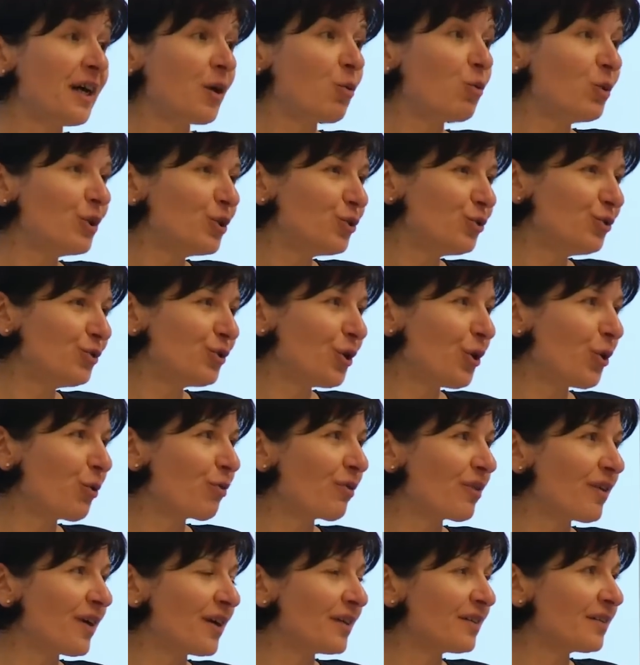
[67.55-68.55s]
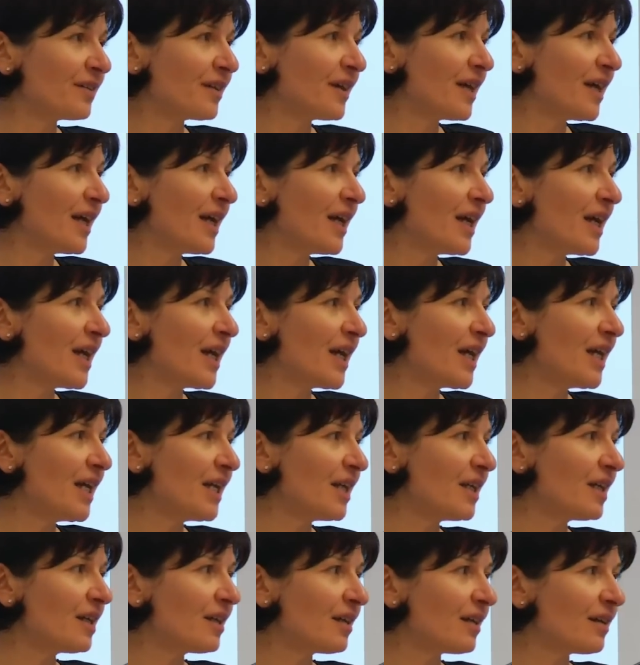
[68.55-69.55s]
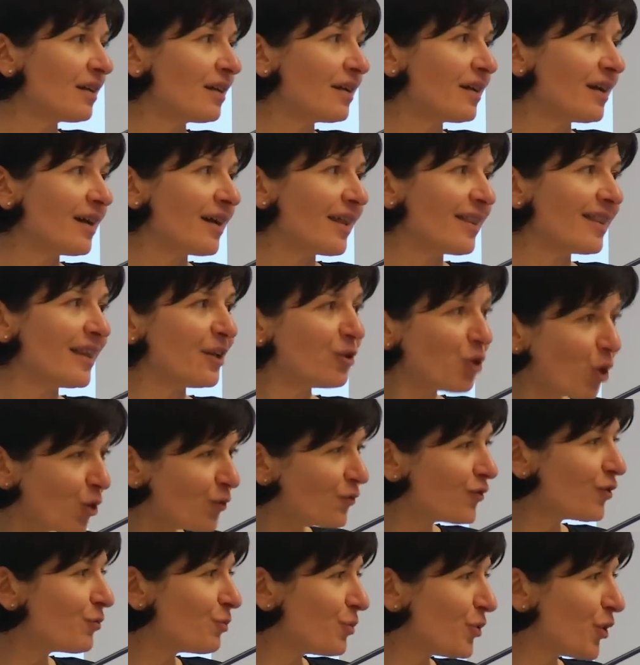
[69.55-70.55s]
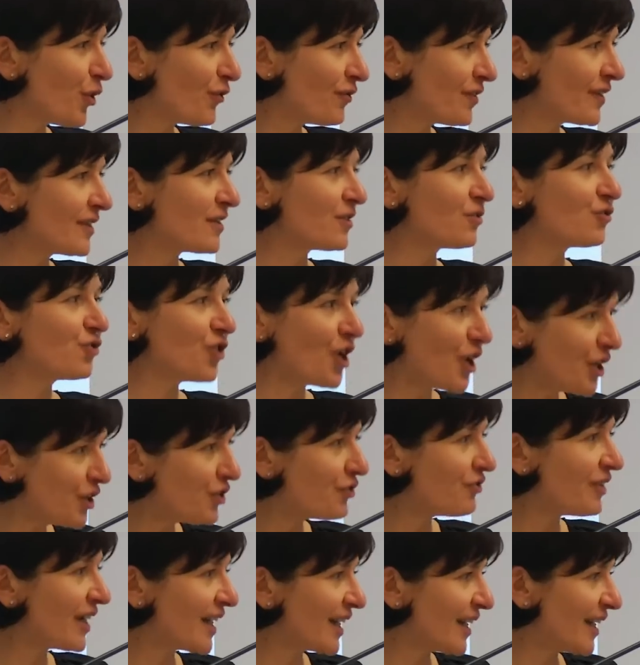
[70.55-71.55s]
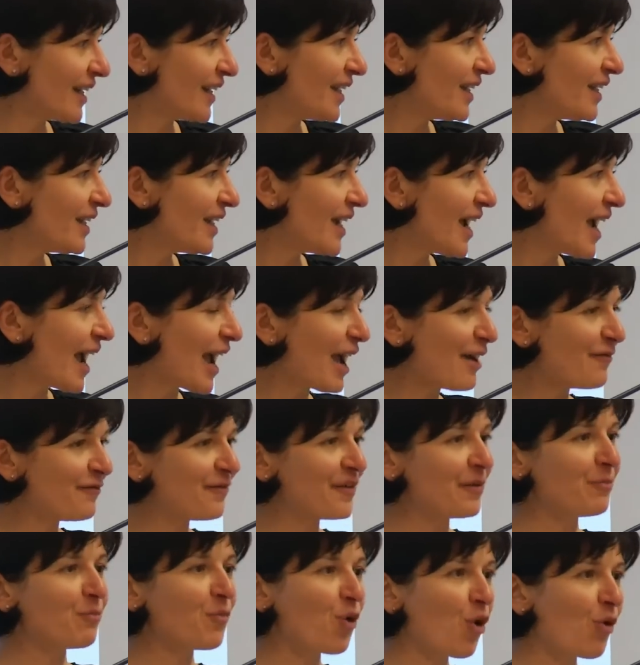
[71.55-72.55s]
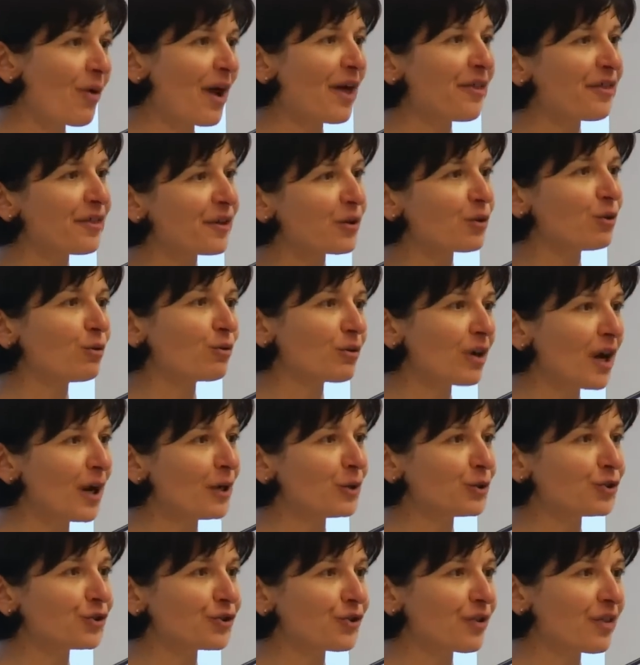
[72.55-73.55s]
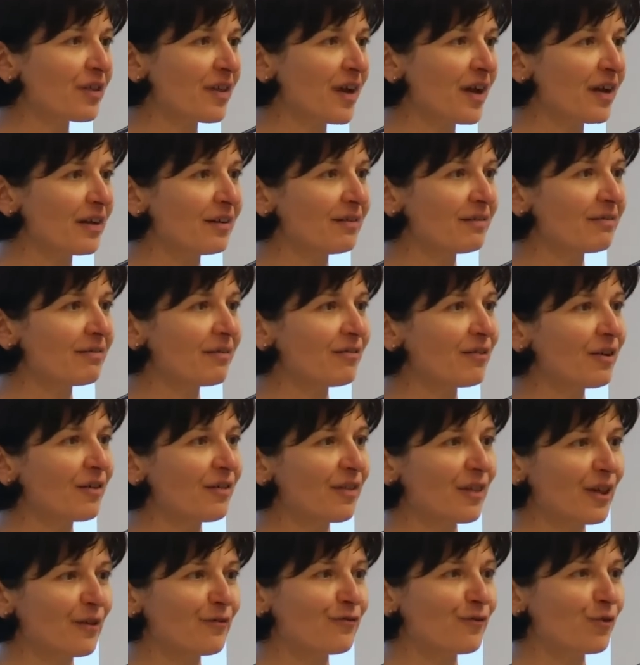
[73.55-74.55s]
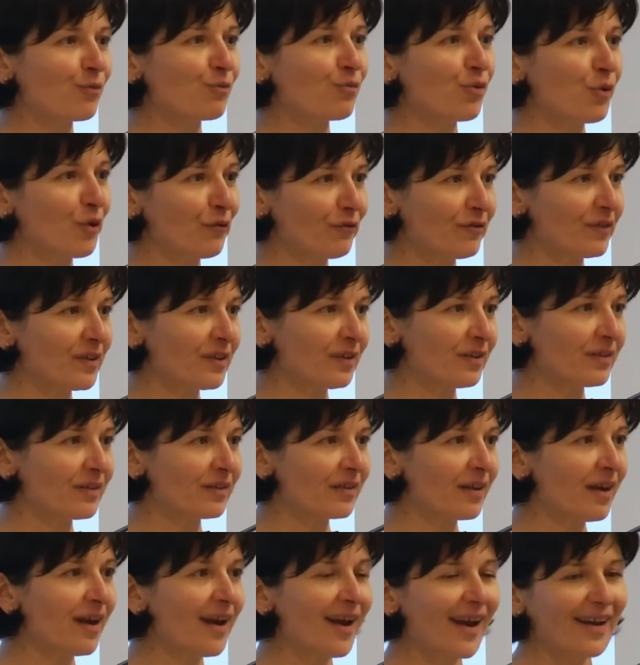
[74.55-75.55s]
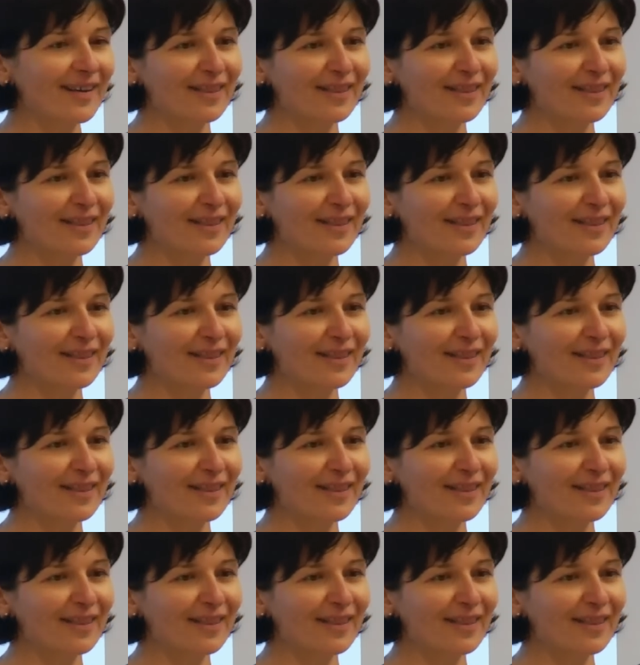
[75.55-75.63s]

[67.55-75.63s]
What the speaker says: we do know that in the not-for-profits generally have a more ethical culture than the for-profits.